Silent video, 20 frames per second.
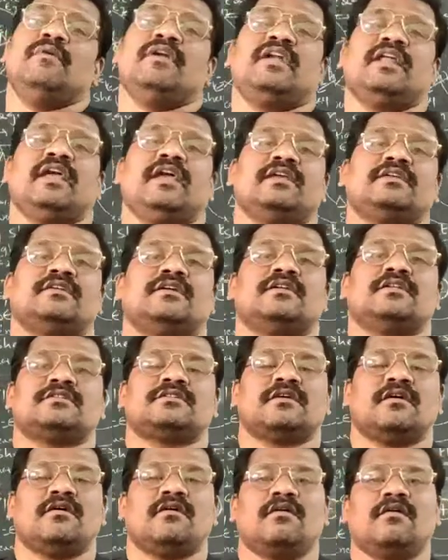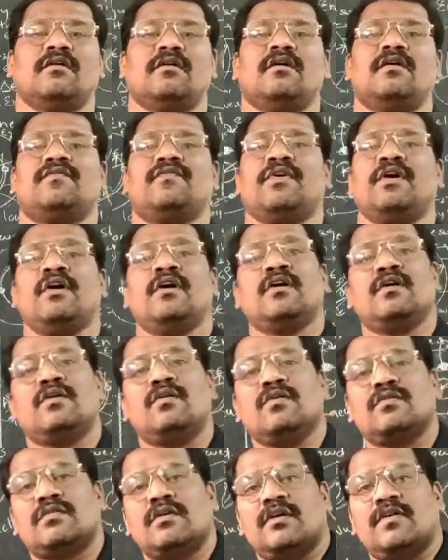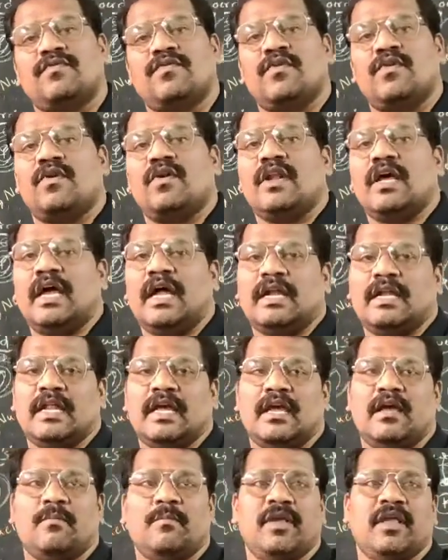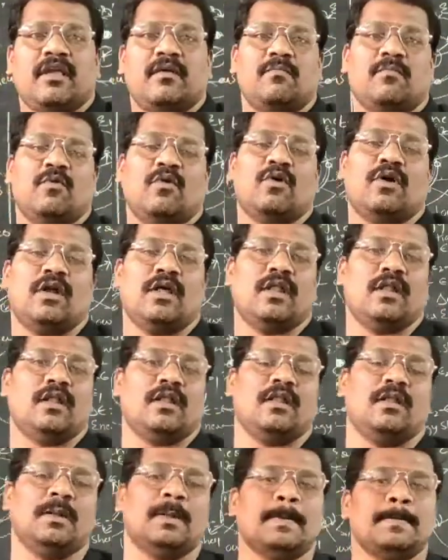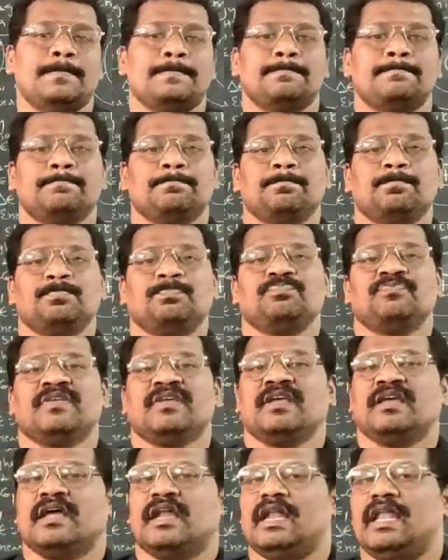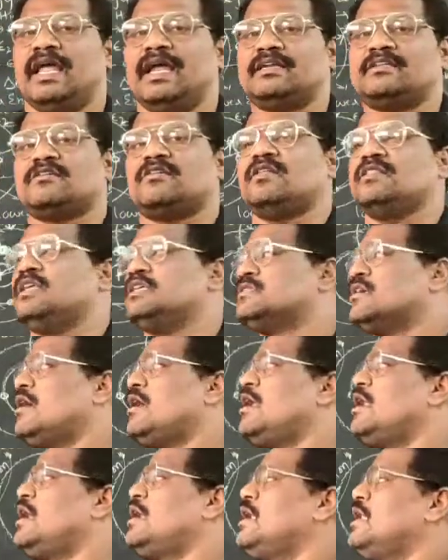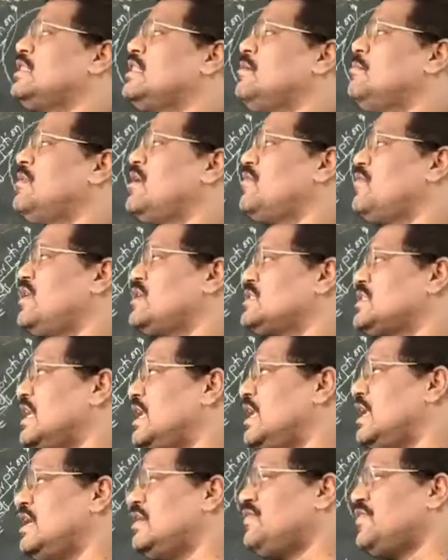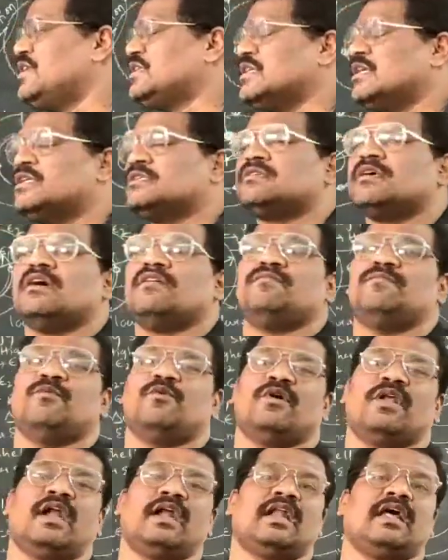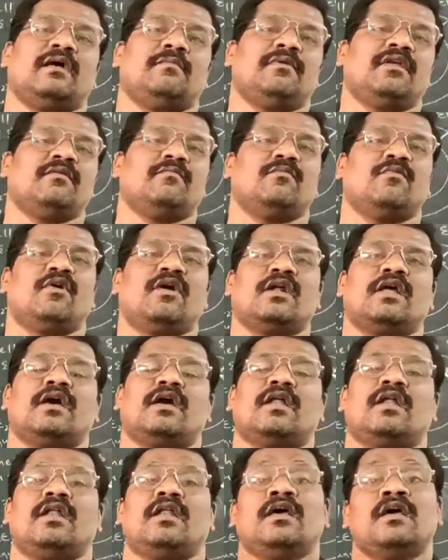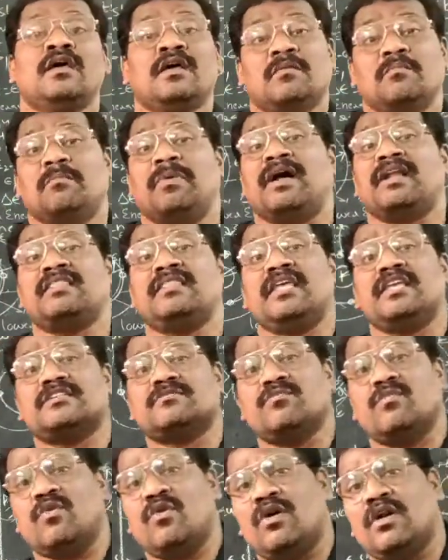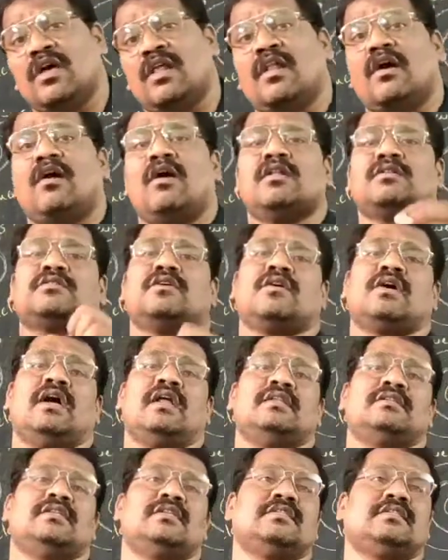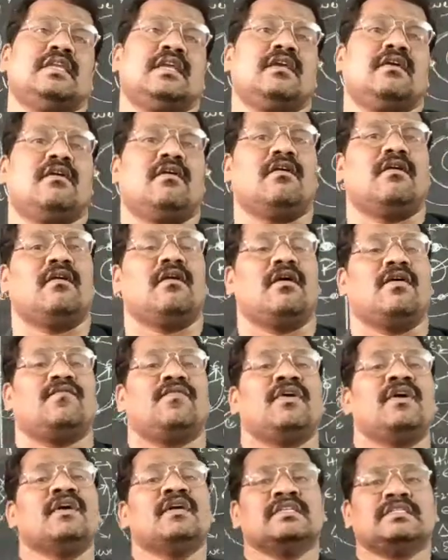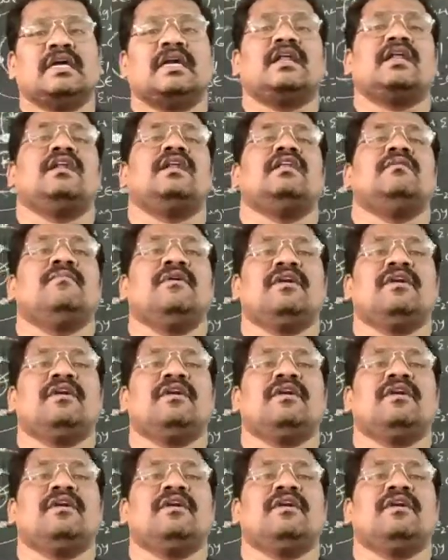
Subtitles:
limitations of Rutherford atomic model. Later on, these all are nothing but what? Salient features of Bohr atomic model, but this model also consisting of certain